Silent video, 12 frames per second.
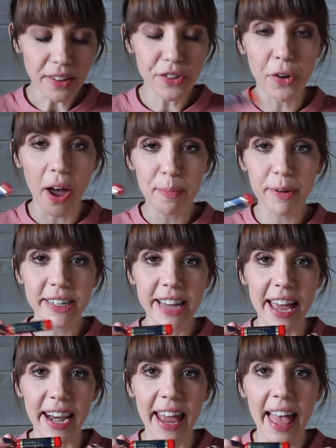So I
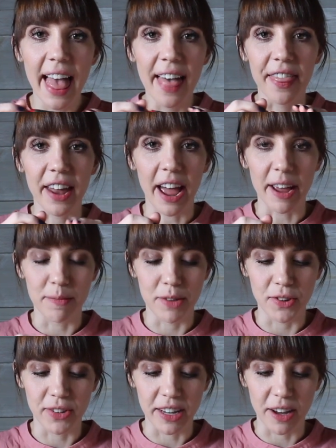pretend that I am
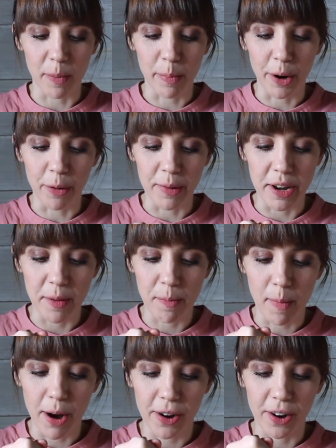using a permanent
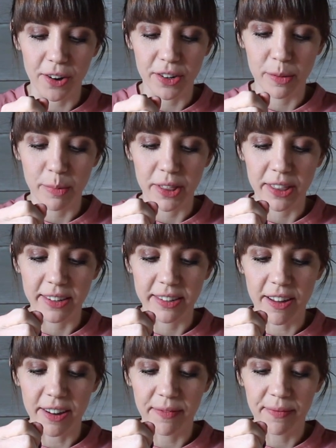marker to put this
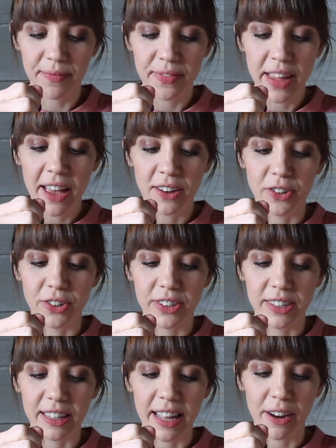on,
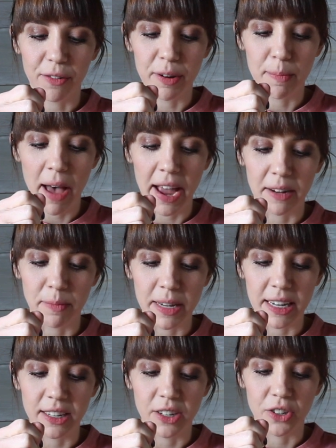just to like remind
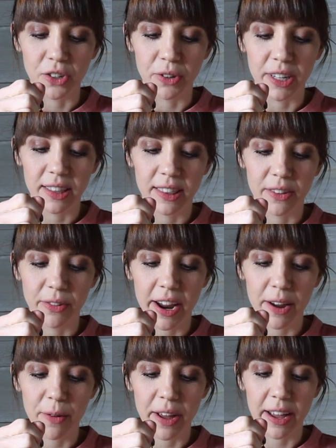me to do it the
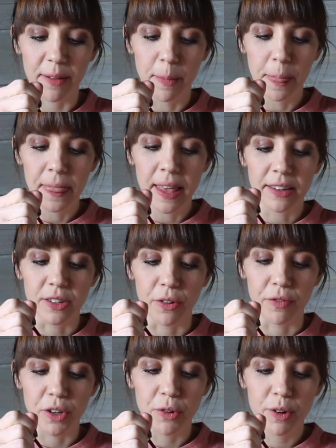right way. So
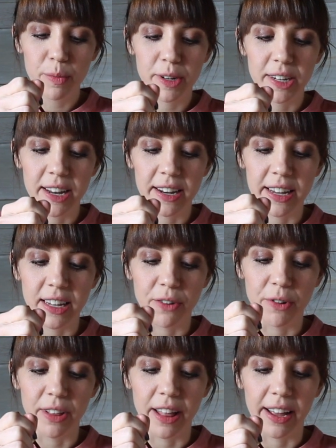if you were pretending you
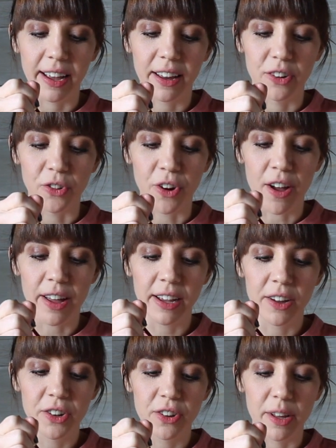were like drawing
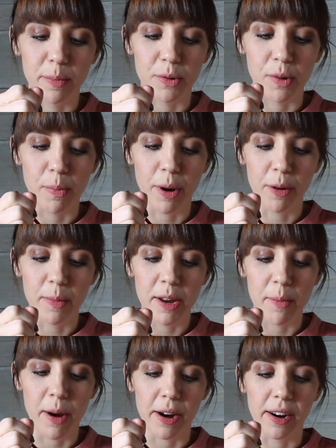on your lips with
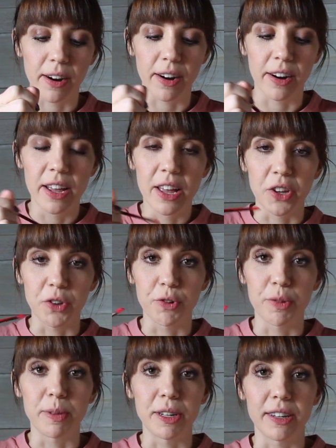permanent marker, you
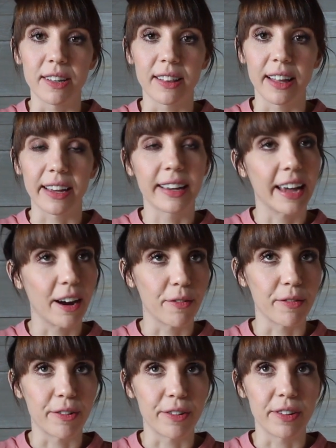would be like
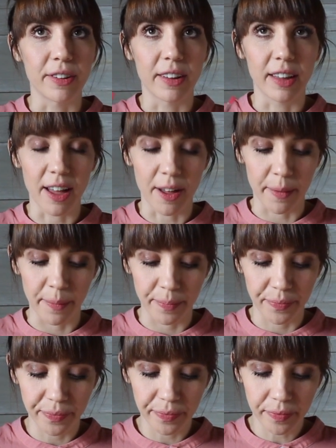careful
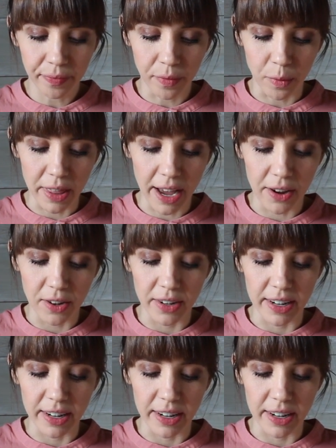with how you